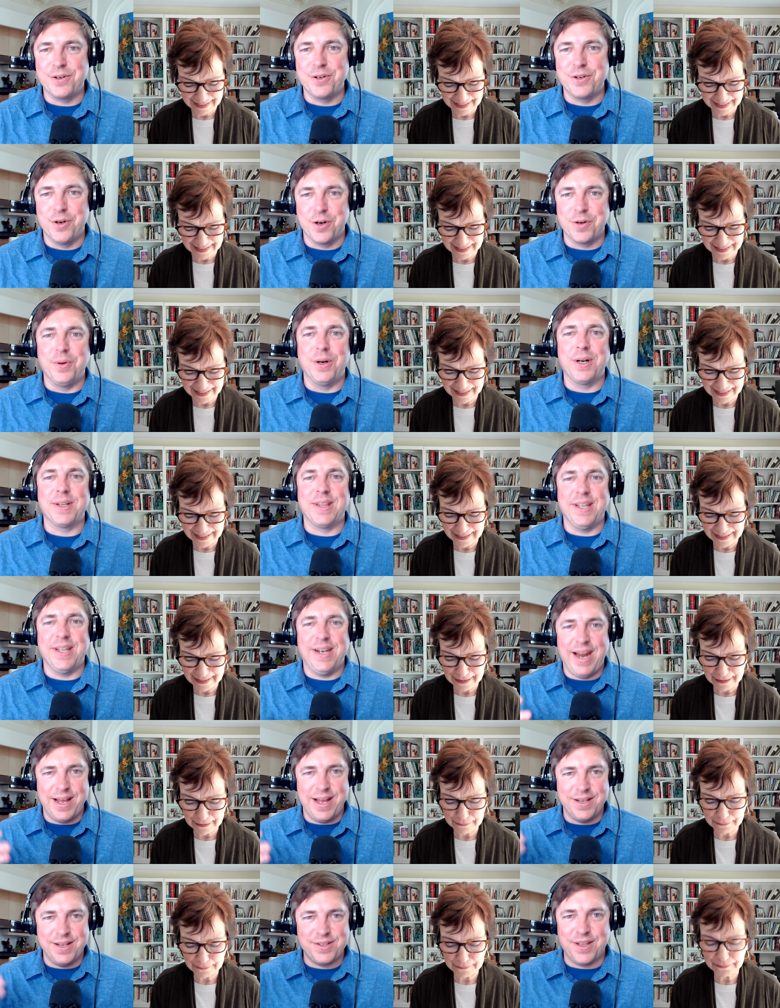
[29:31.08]
Speaker 1: cookbook that
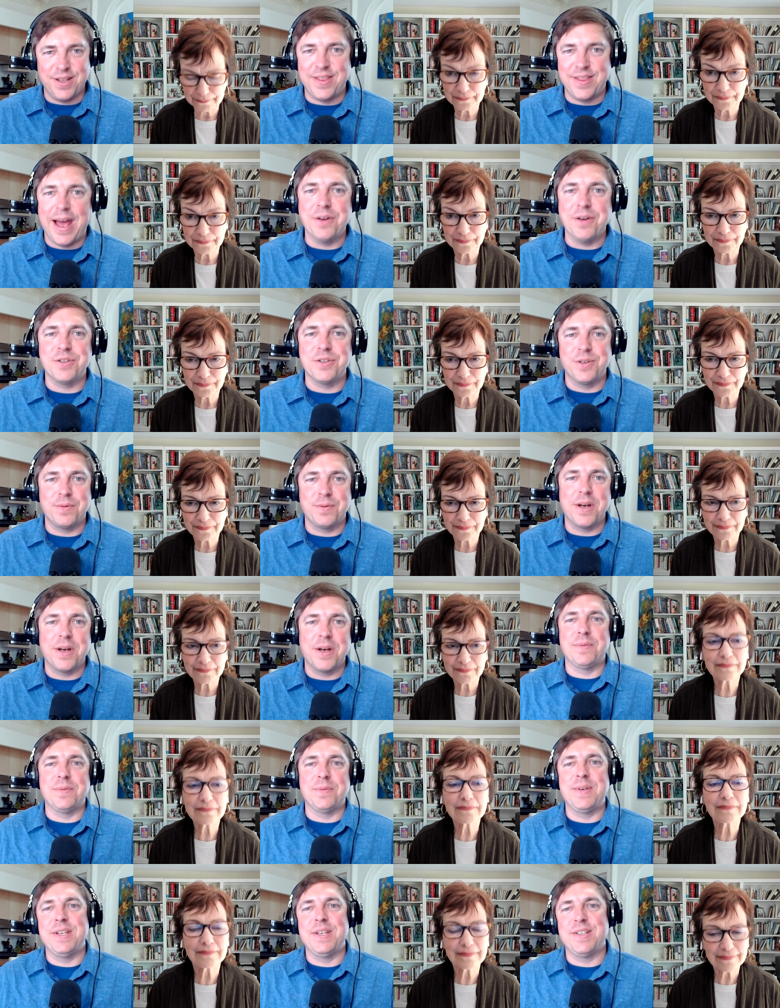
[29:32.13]
has 1,000
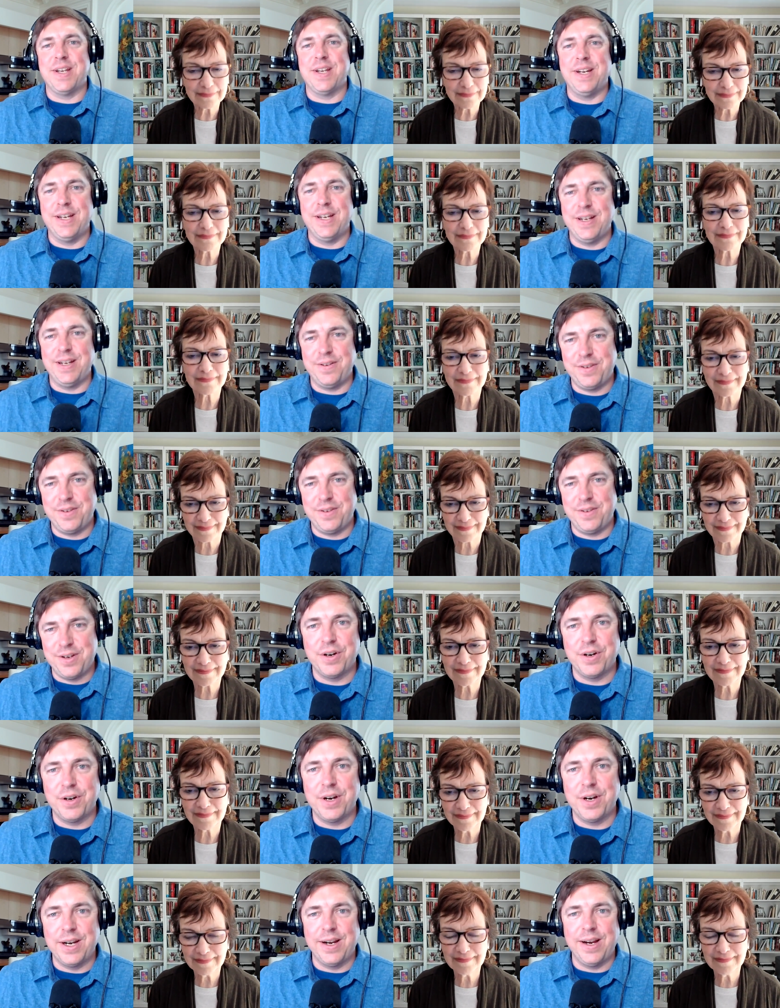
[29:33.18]
recipes in it
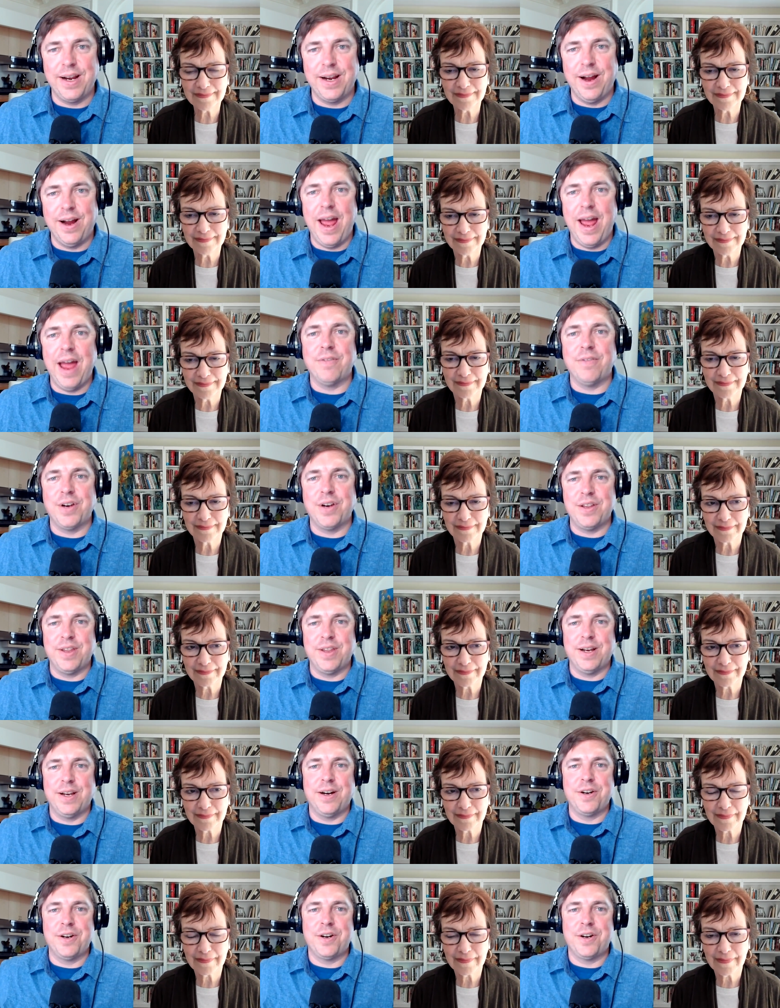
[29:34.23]
covering everything
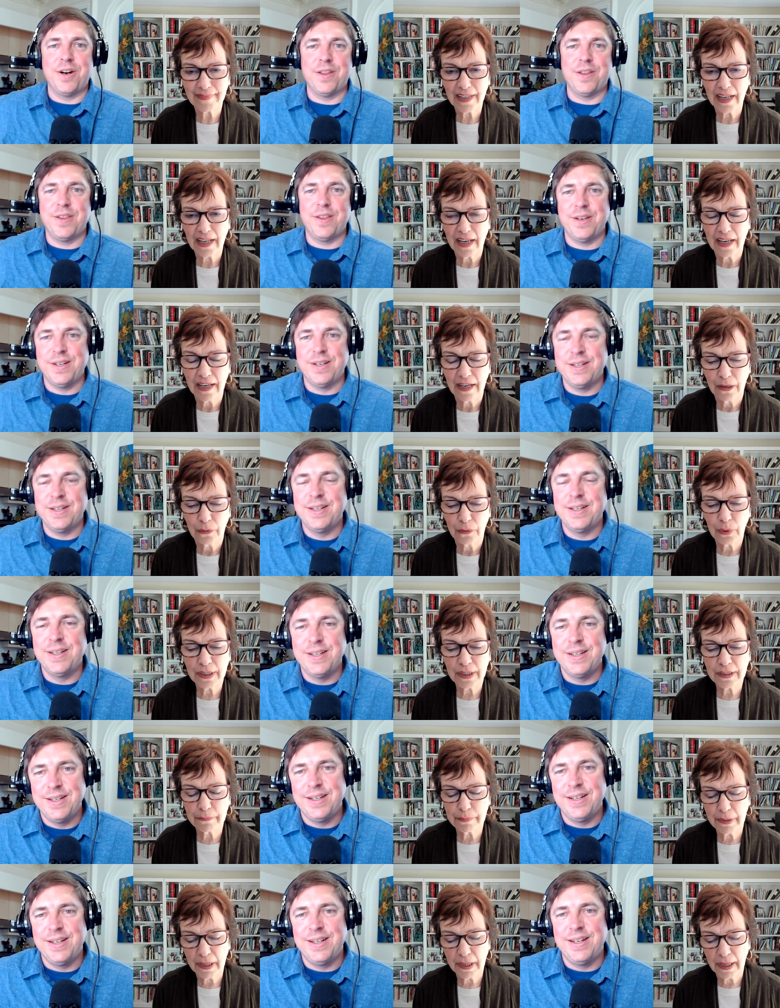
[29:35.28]
on earth.
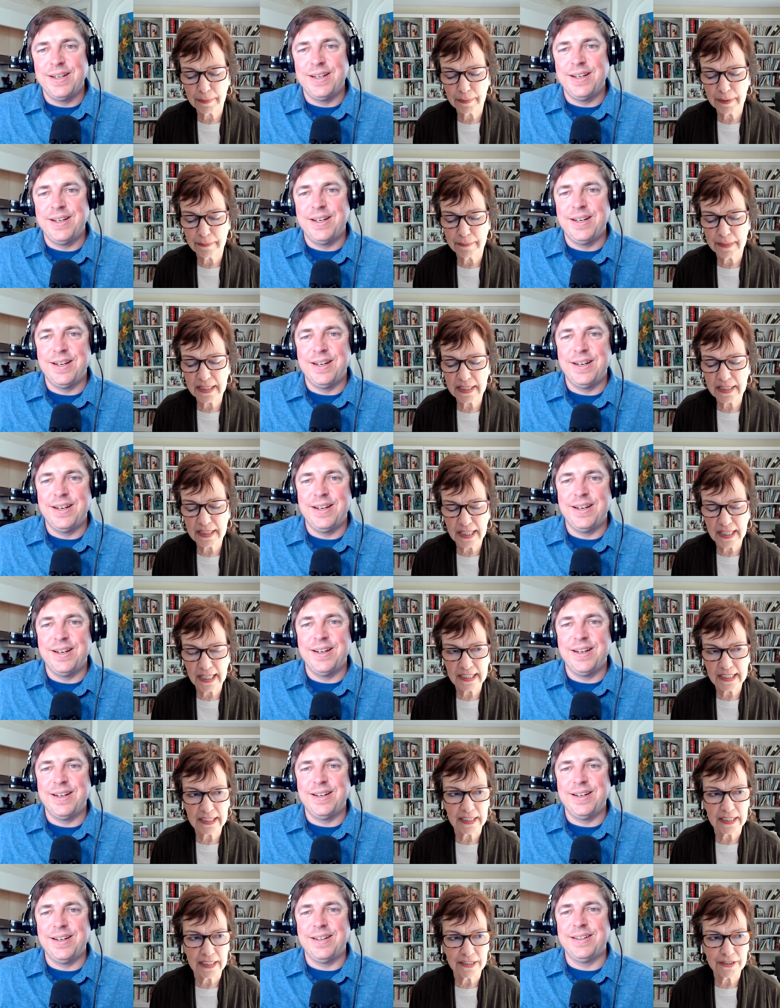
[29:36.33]
Speaker 2: Well, the problem is
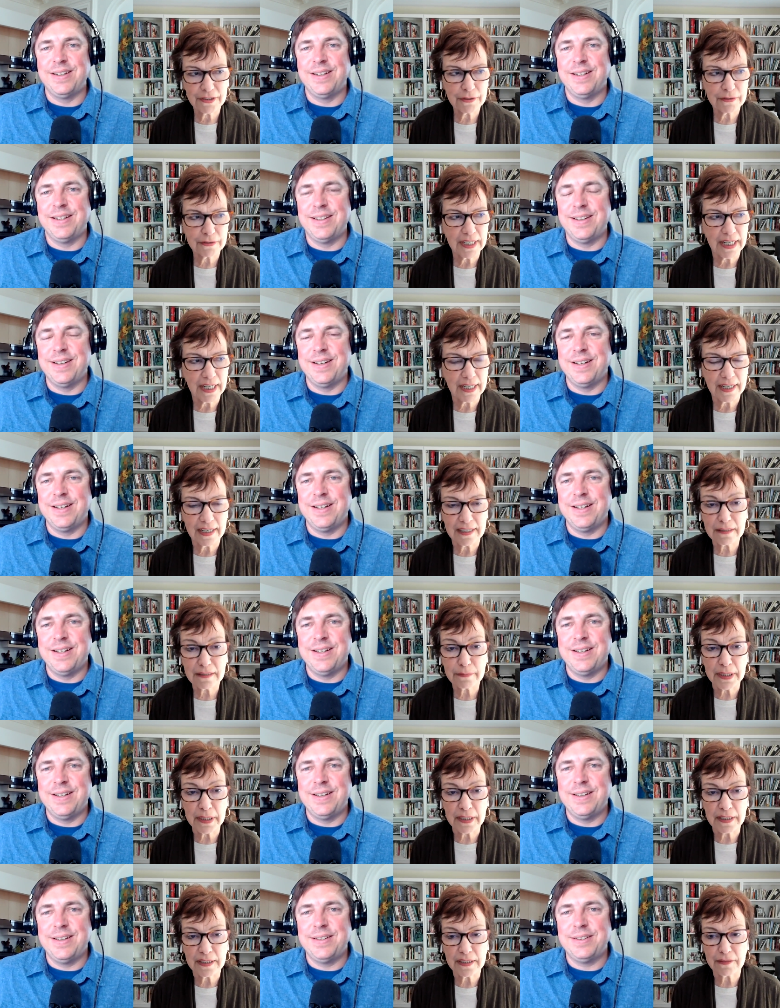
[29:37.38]
that the internet
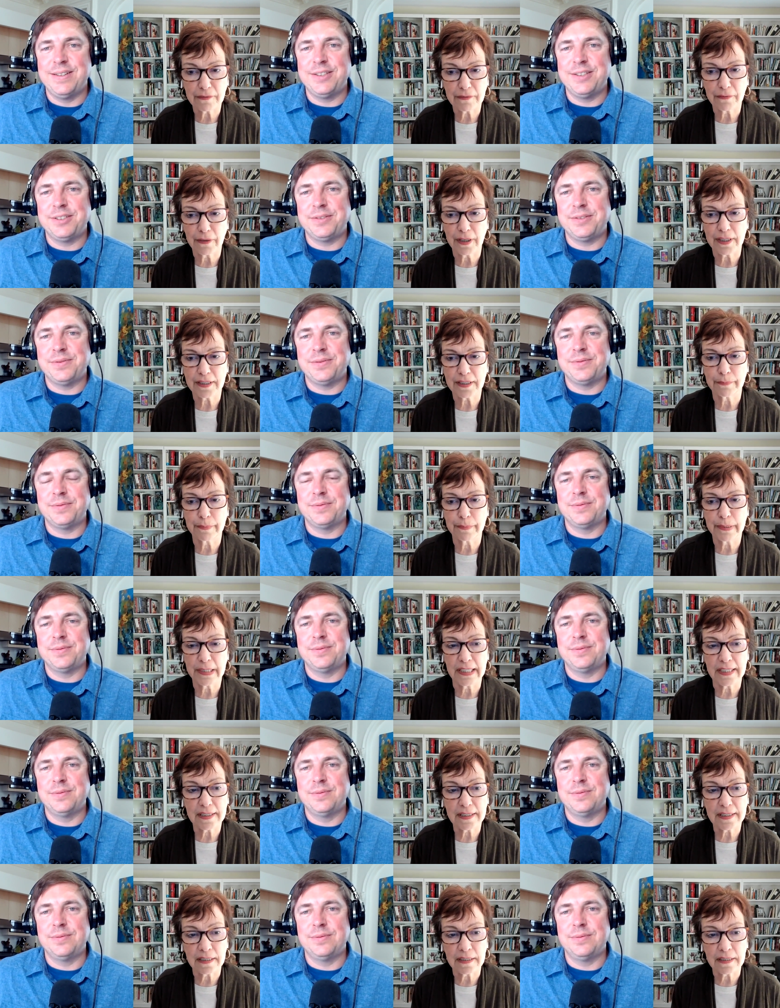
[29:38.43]
has millions of
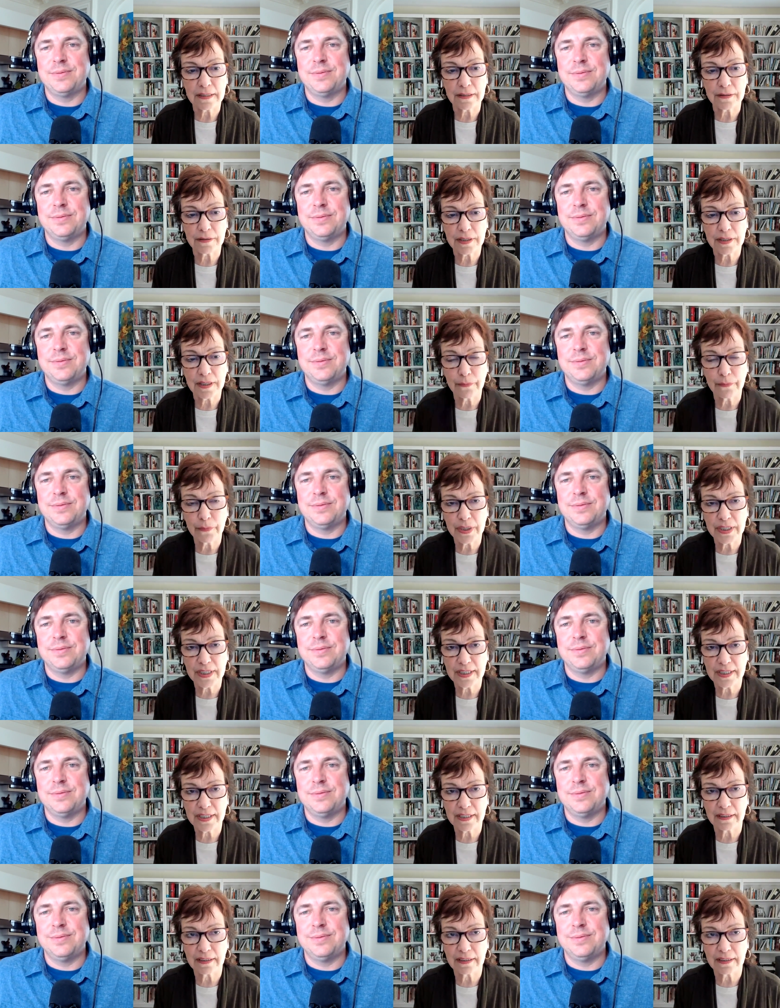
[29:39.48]
recipes, and so someone